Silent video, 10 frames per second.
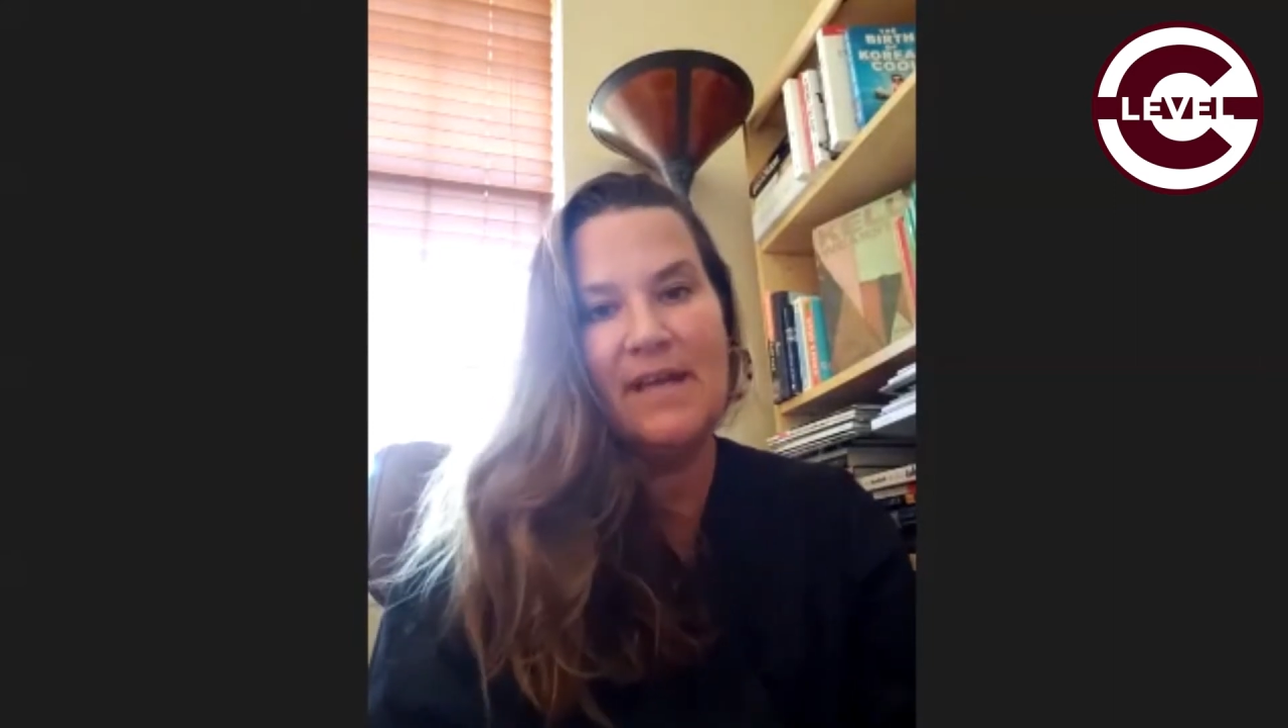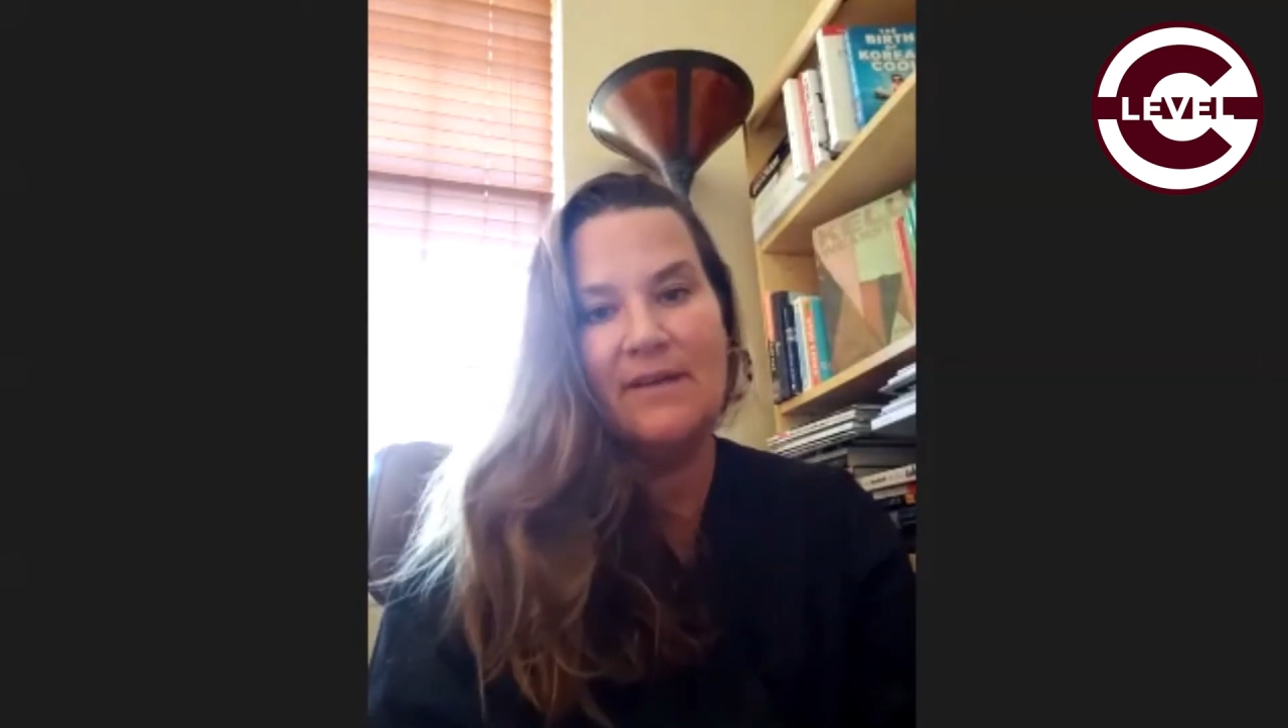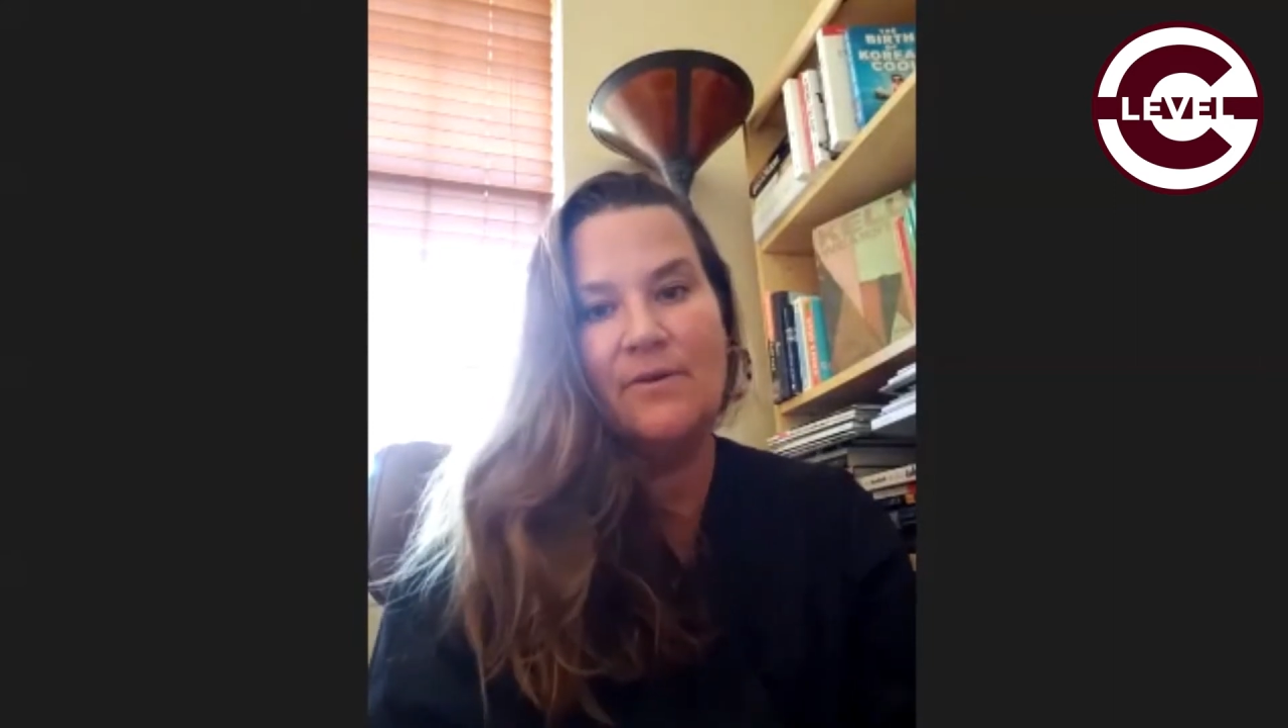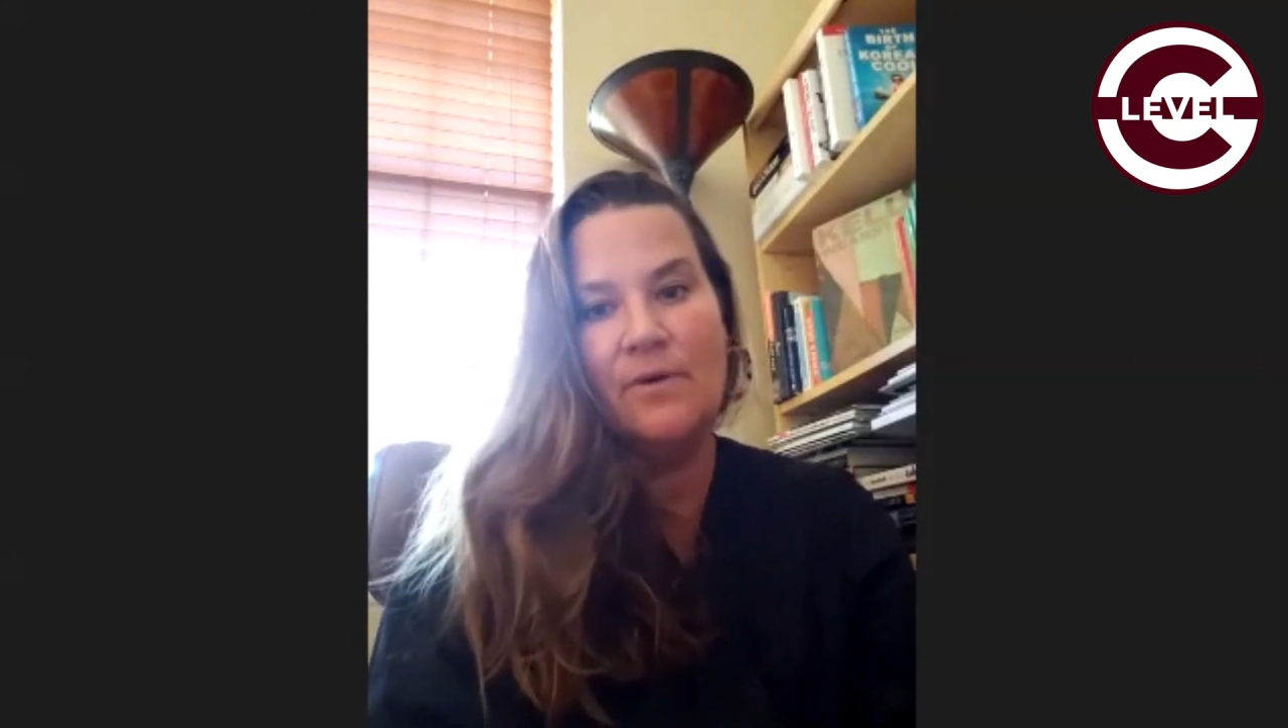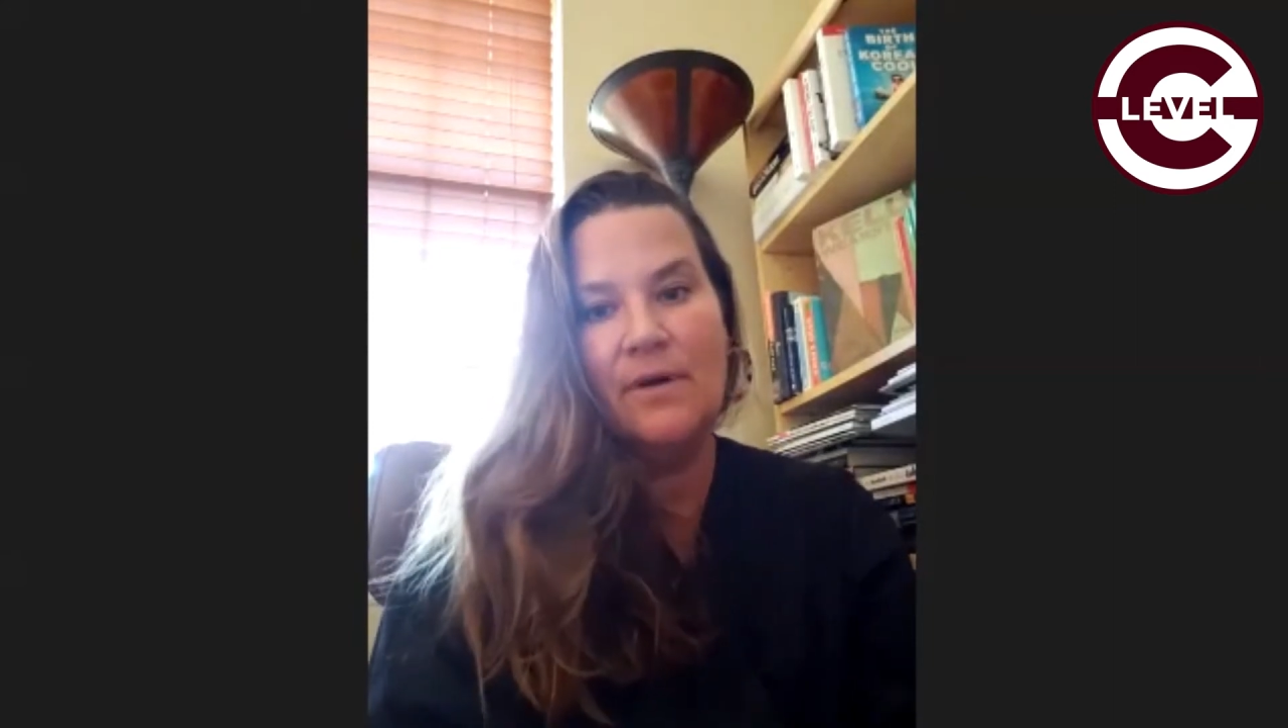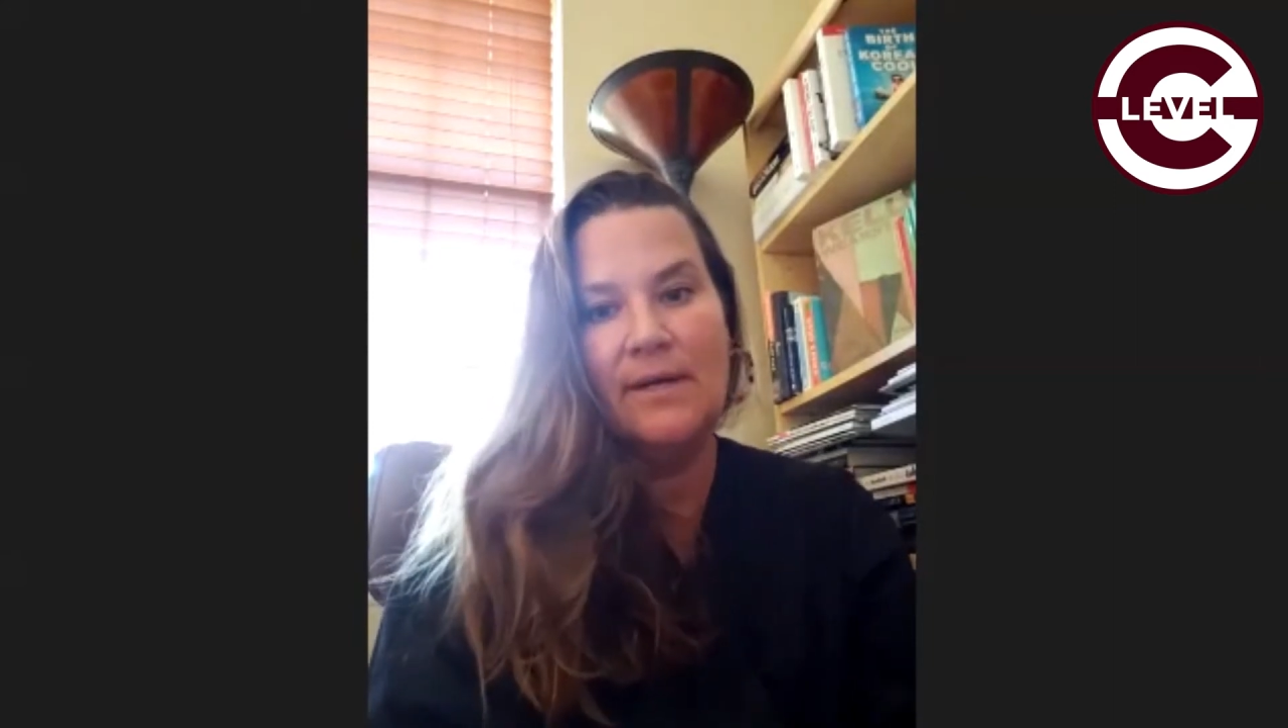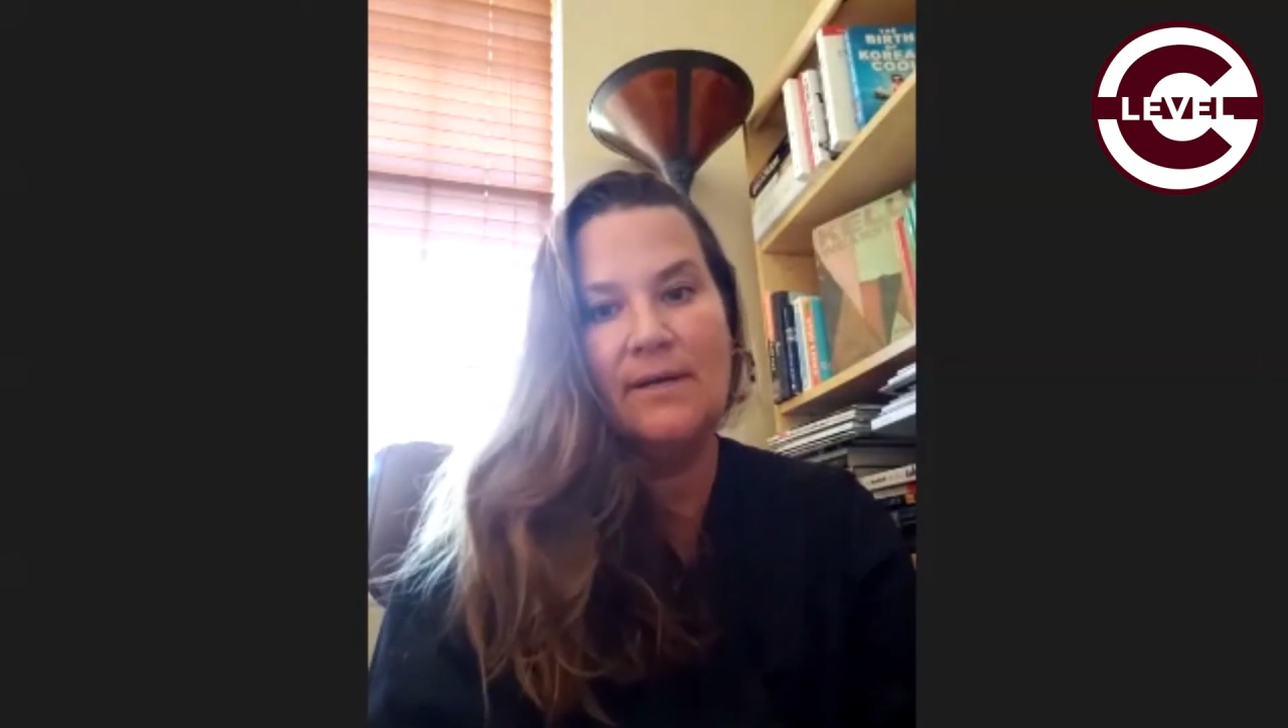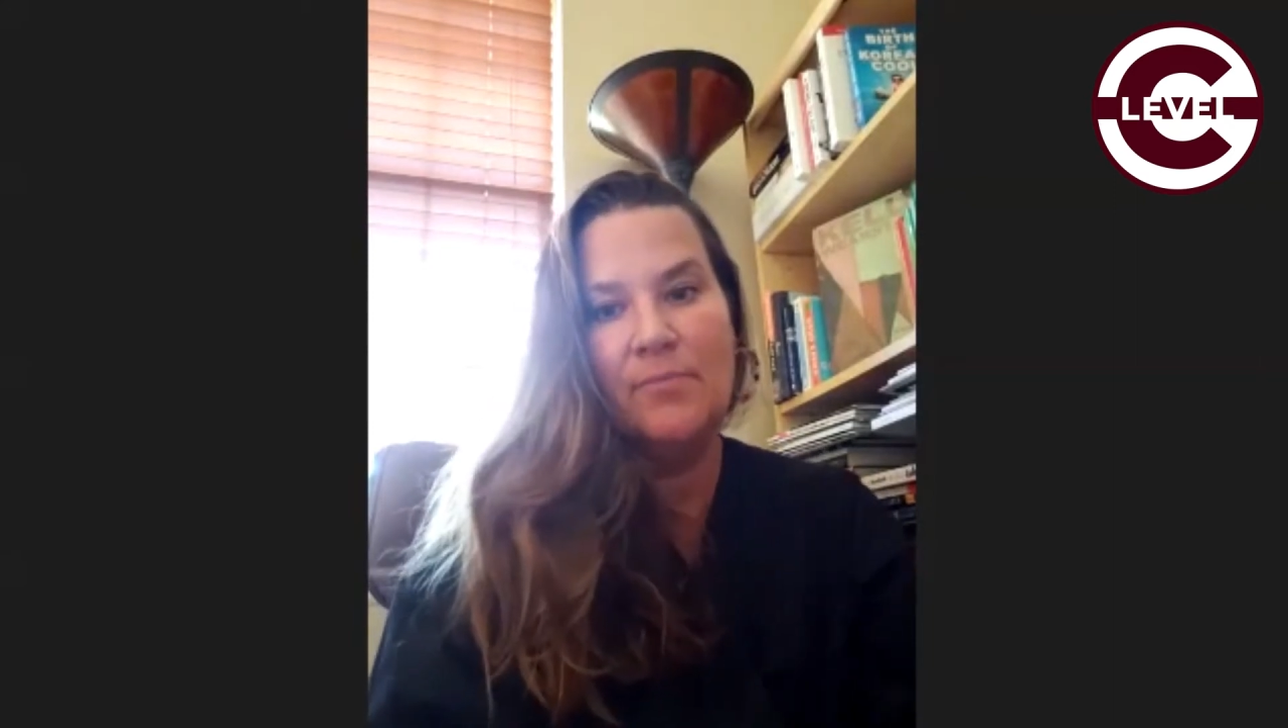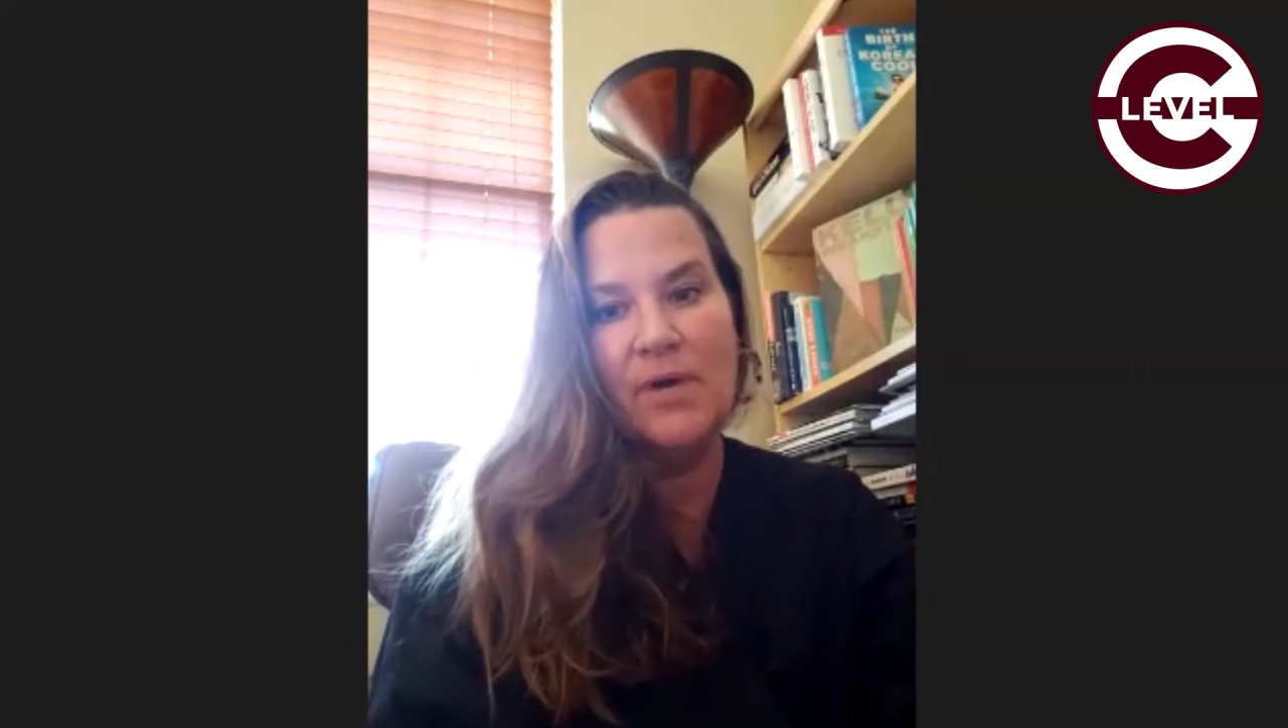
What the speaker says: category